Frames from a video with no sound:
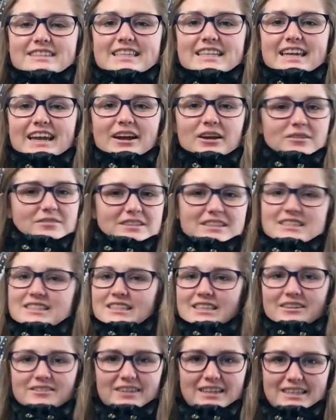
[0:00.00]
And I hope to
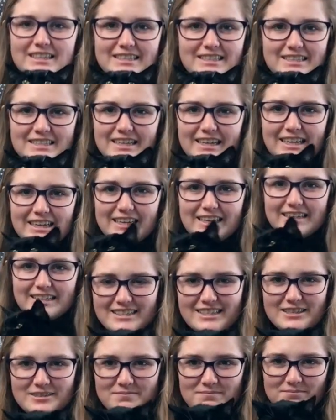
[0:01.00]
see you at Disney.
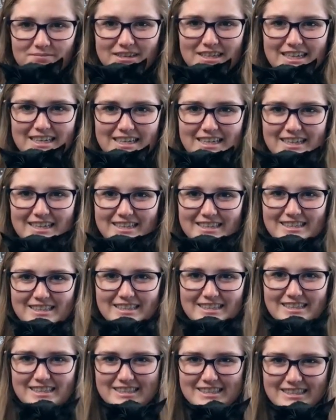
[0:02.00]

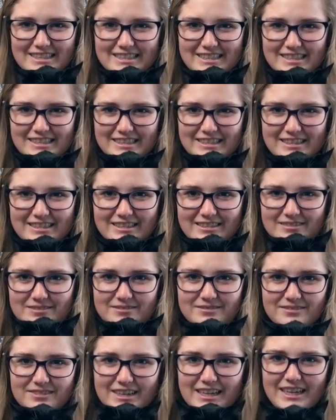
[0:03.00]
Bye!
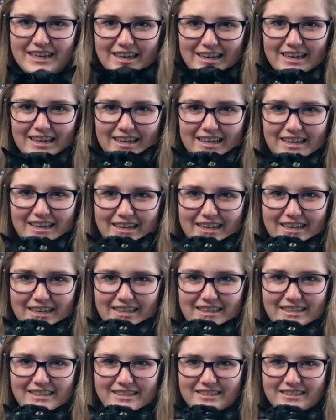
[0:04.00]
Bye!